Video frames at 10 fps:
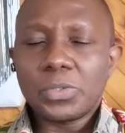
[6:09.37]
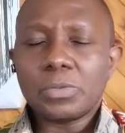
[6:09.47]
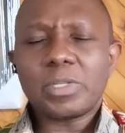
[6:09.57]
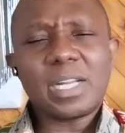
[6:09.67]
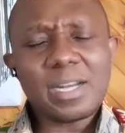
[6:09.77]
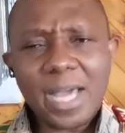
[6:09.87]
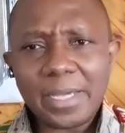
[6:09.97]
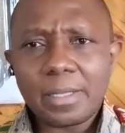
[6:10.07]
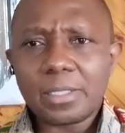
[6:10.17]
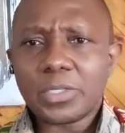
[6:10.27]
really
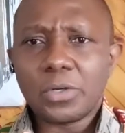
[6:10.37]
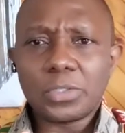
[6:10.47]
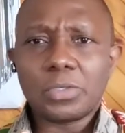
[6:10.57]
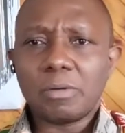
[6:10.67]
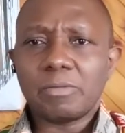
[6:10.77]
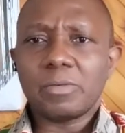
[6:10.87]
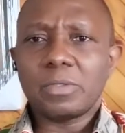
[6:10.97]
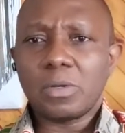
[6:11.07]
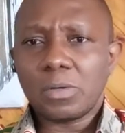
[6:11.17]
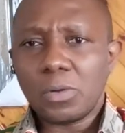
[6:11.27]
like this notion of,
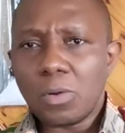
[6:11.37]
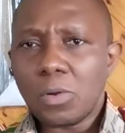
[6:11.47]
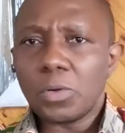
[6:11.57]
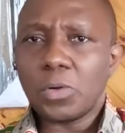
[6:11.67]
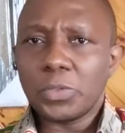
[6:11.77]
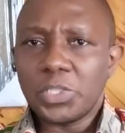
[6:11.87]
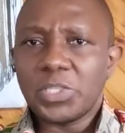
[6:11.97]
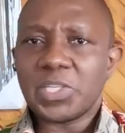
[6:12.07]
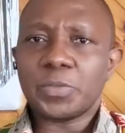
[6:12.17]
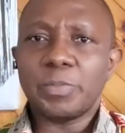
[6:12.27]
God or
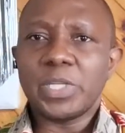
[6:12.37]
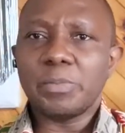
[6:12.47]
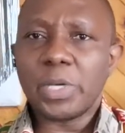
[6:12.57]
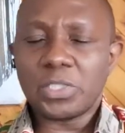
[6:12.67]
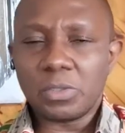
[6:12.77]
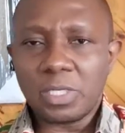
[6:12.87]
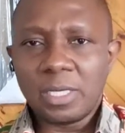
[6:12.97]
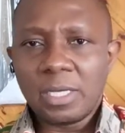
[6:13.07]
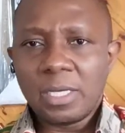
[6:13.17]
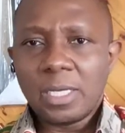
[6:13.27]
Jesus being
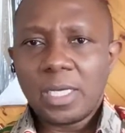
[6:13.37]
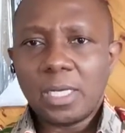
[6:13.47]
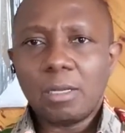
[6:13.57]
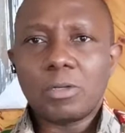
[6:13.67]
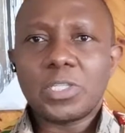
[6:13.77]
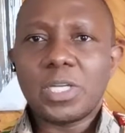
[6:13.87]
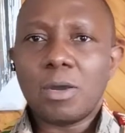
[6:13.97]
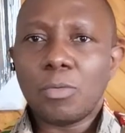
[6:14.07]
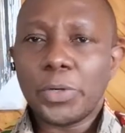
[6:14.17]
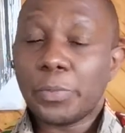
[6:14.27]
mentioned a lot in
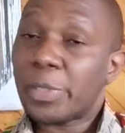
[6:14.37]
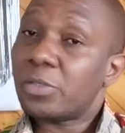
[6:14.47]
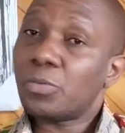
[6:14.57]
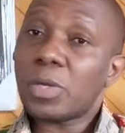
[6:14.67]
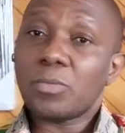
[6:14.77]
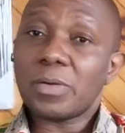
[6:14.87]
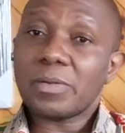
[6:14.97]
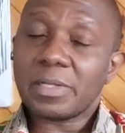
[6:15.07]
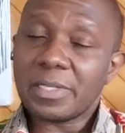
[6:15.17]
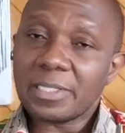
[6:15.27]
our work. But one
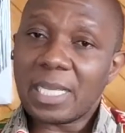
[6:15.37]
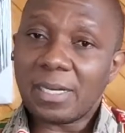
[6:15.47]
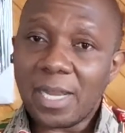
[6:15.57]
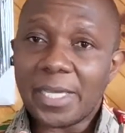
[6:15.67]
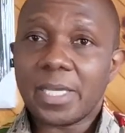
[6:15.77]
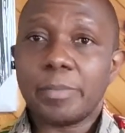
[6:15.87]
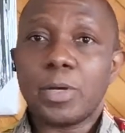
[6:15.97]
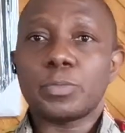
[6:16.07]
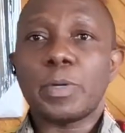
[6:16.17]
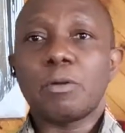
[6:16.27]
of the things I like
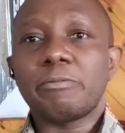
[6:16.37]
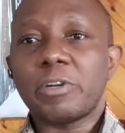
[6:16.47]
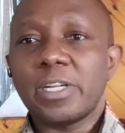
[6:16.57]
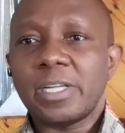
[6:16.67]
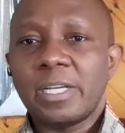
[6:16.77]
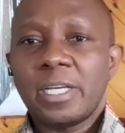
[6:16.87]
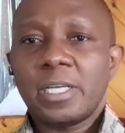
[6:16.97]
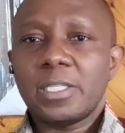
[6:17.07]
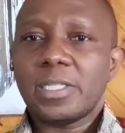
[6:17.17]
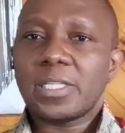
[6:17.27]
about Paulo Freire
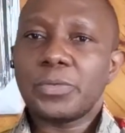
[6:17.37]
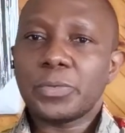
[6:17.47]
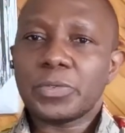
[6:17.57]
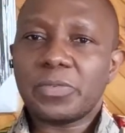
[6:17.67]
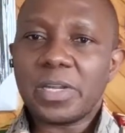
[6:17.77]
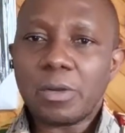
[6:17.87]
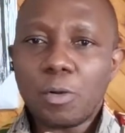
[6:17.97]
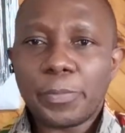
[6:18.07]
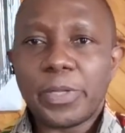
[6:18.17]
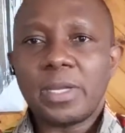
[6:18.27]
is that he was very
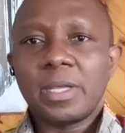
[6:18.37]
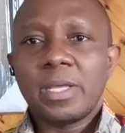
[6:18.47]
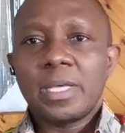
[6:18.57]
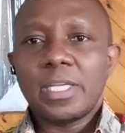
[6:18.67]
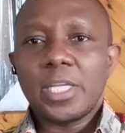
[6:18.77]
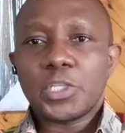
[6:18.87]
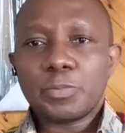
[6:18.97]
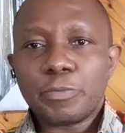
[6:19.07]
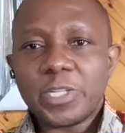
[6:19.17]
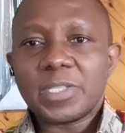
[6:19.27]
open in
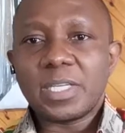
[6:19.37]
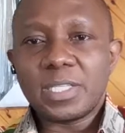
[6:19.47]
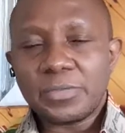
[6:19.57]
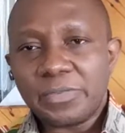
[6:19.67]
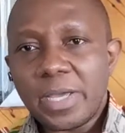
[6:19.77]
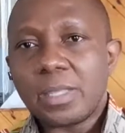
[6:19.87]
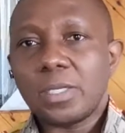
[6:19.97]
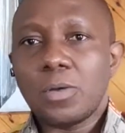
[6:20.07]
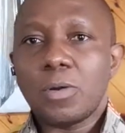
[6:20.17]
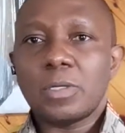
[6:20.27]
expressing his faith
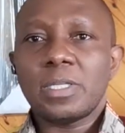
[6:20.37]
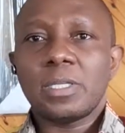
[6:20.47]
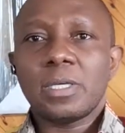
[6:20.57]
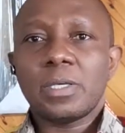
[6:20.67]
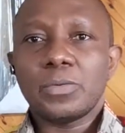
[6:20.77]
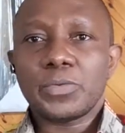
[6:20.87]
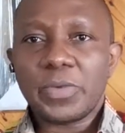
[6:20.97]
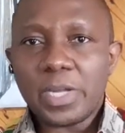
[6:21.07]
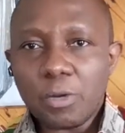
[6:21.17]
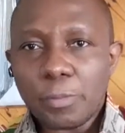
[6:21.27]
in God. He was
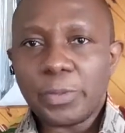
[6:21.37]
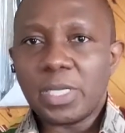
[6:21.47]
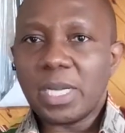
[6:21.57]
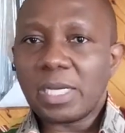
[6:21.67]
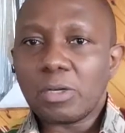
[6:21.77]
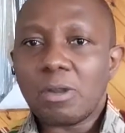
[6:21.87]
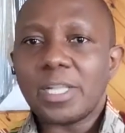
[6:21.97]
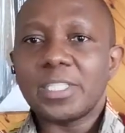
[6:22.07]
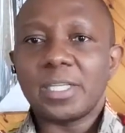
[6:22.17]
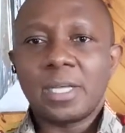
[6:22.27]
very open in
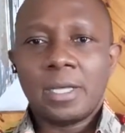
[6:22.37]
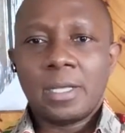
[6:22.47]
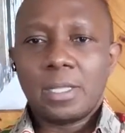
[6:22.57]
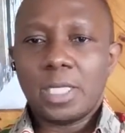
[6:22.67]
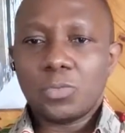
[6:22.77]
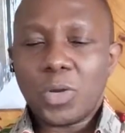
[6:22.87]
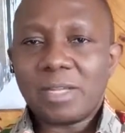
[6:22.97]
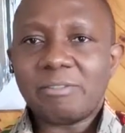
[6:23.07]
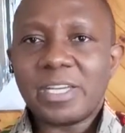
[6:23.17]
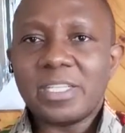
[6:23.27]
acknowledging that
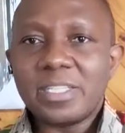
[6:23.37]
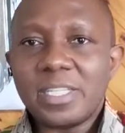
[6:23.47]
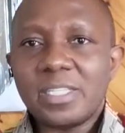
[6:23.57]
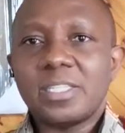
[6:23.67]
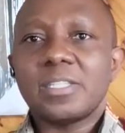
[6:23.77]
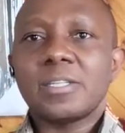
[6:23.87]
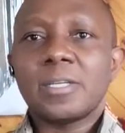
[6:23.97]
whatever he did